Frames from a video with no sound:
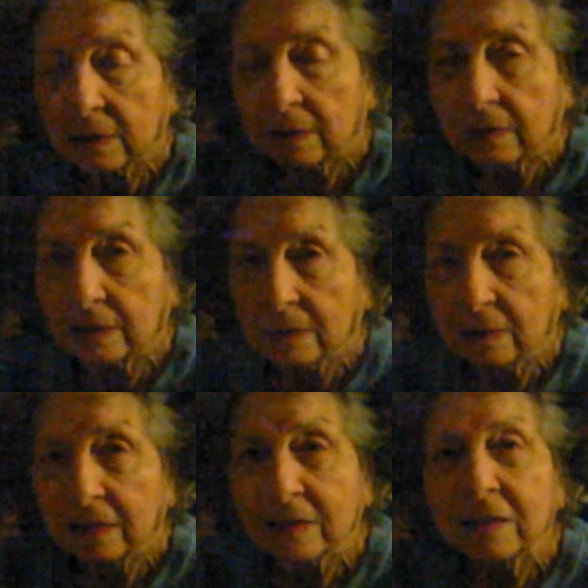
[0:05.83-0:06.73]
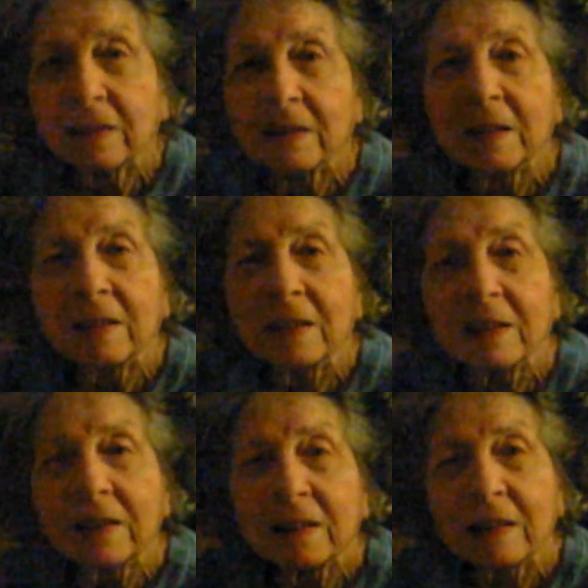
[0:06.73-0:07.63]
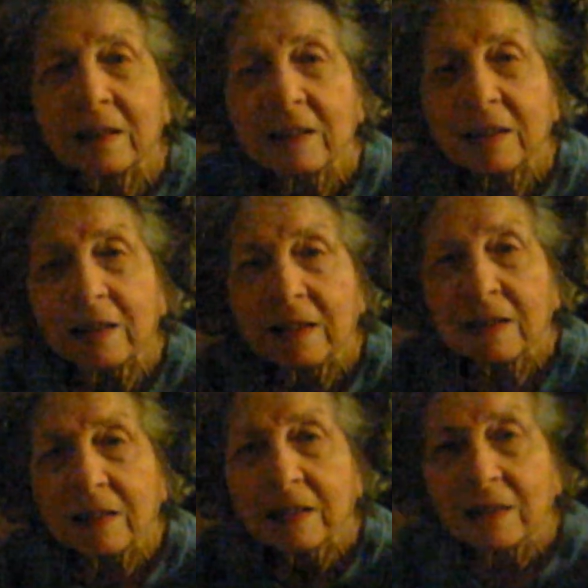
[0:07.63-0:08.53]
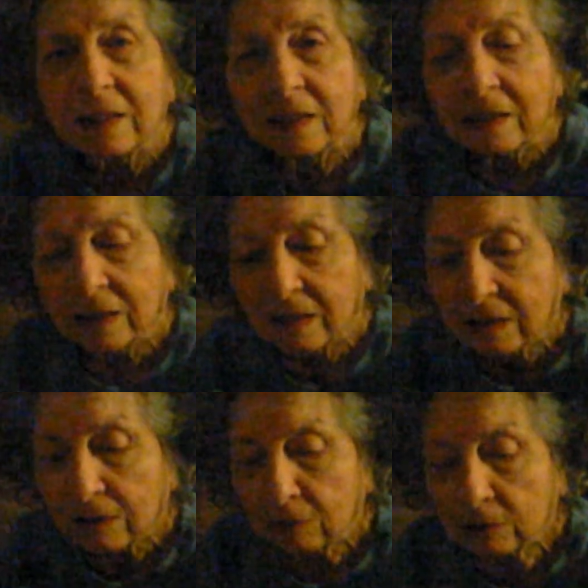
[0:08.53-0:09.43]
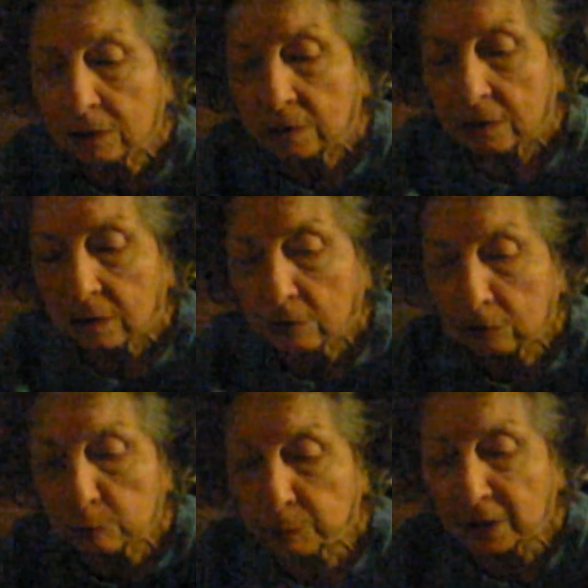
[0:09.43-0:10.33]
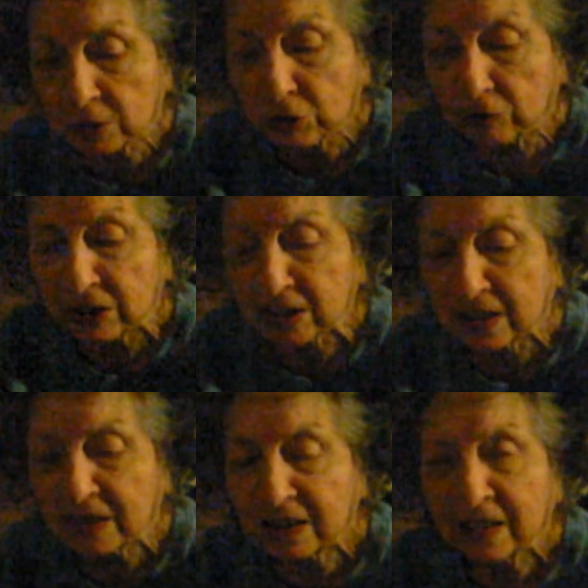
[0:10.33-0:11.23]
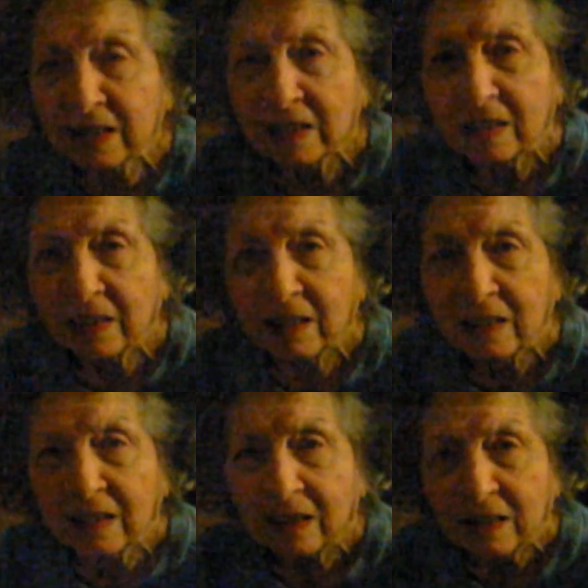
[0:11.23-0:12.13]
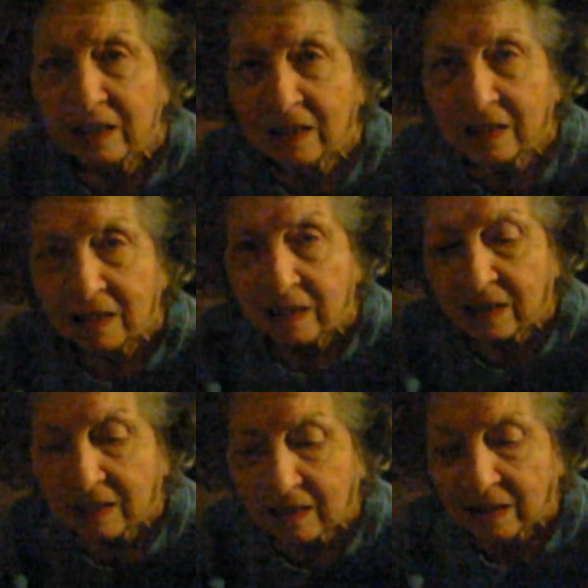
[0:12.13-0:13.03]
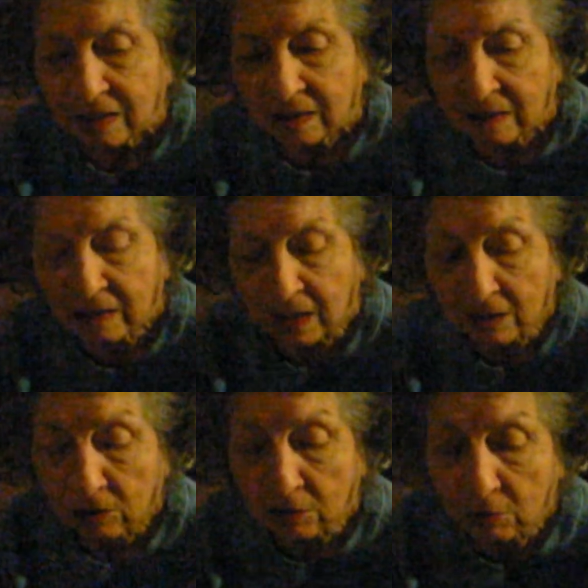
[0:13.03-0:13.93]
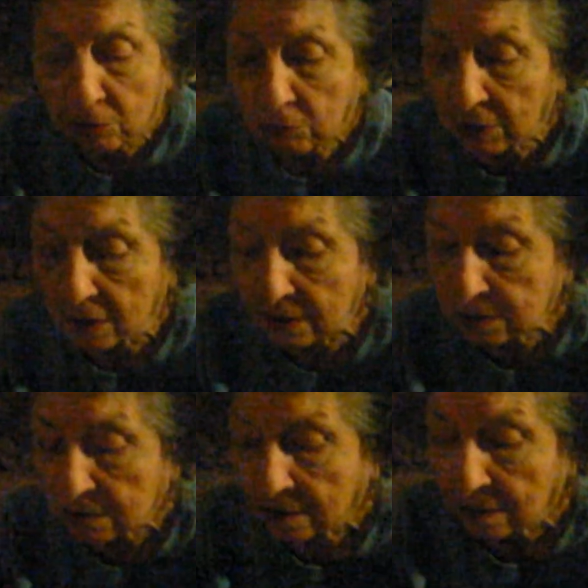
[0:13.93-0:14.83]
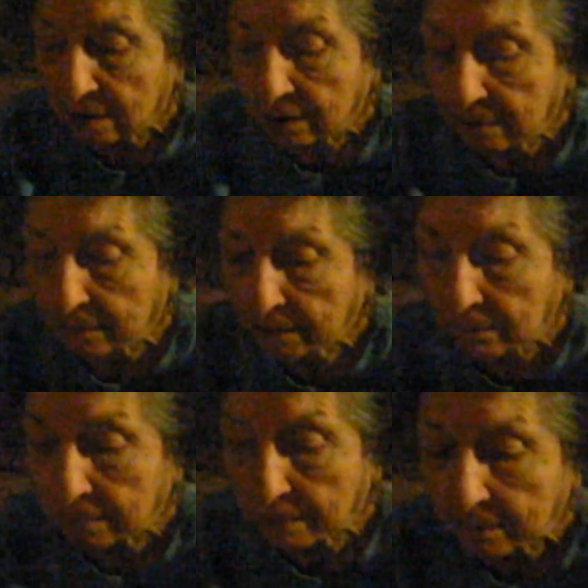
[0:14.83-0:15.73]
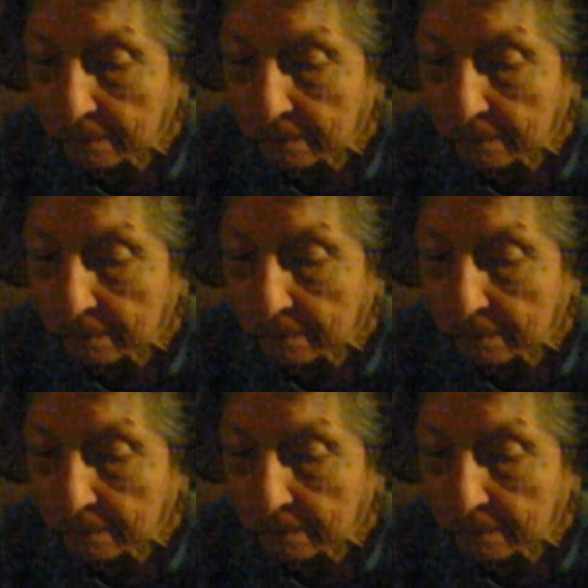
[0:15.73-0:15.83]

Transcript: Mom, whose pictures are those in this calendar? Take a look. Whose picture is it? Yeah, who's who did the artwork? Oh, who is? Uh, Norman